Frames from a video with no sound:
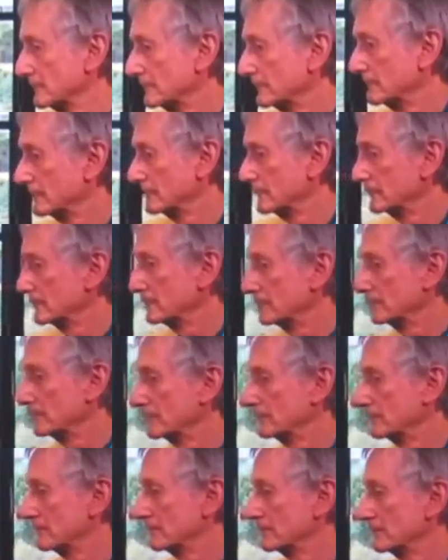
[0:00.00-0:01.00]
He's always
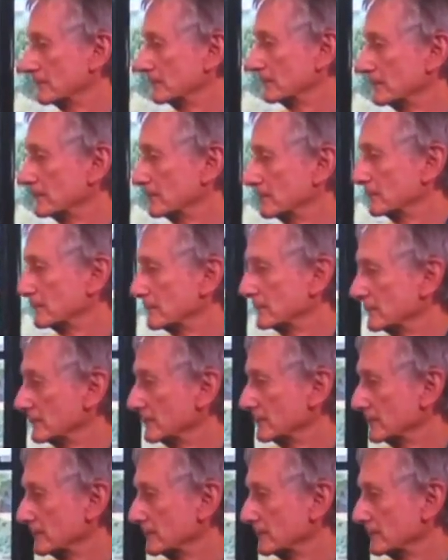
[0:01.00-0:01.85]
been there for me, he's a